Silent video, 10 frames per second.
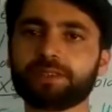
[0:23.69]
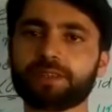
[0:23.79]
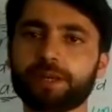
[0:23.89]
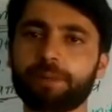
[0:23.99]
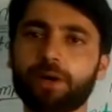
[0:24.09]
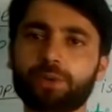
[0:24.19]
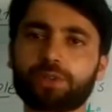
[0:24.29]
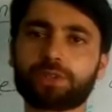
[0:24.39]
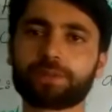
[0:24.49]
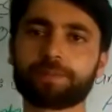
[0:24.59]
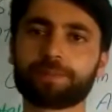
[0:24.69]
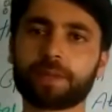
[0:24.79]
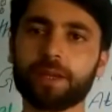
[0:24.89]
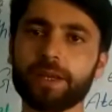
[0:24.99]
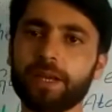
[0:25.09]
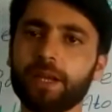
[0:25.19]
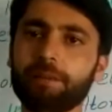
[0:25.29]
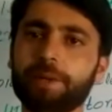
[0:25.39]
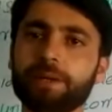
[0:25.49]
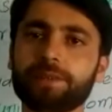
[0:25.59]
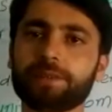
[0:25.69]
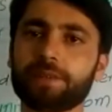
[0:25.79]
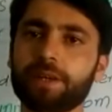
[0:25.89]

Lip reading: is about elements,